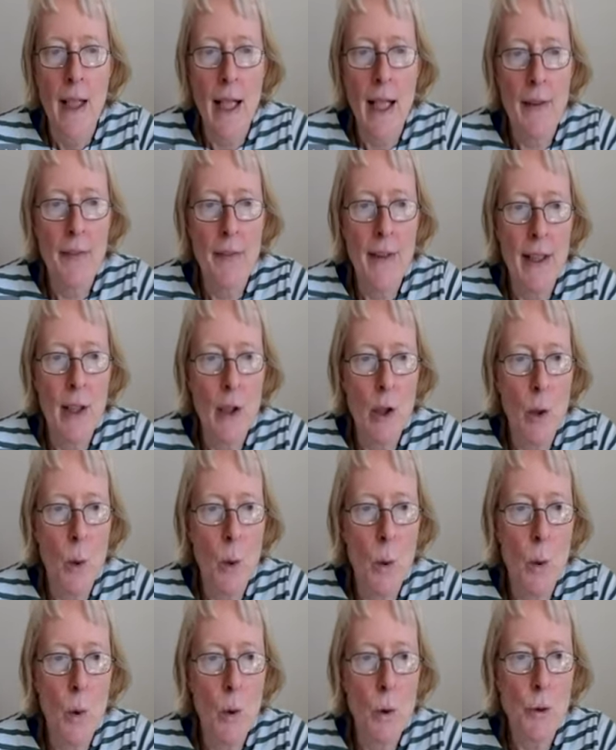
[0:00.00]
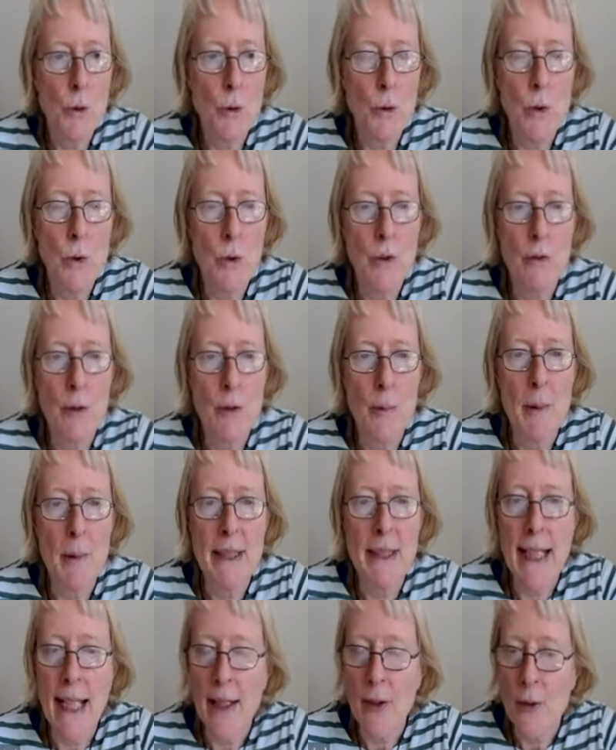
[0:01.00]
And they are all drawn from a
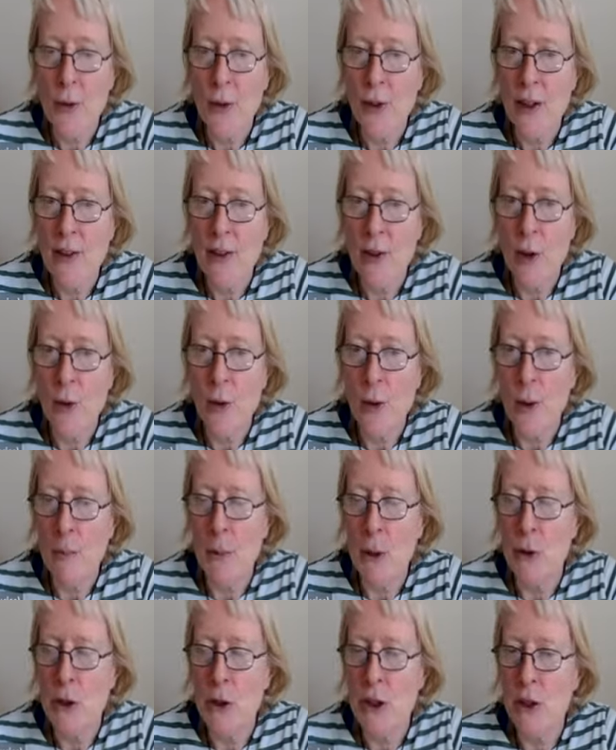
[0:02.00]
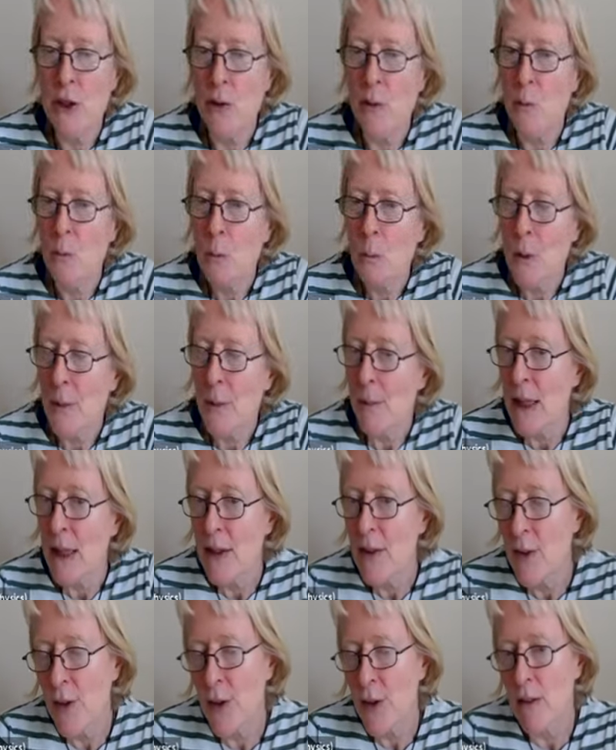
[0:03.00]
Gaussian distribution with
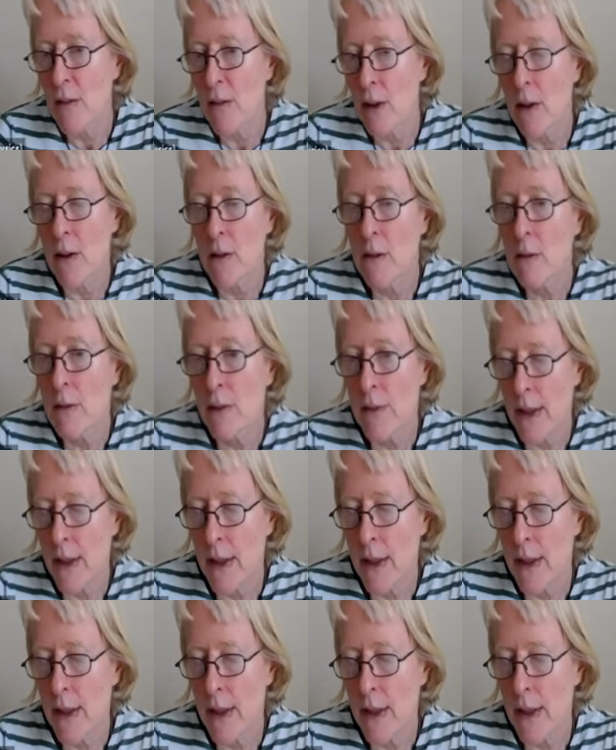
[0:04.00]
mean zero,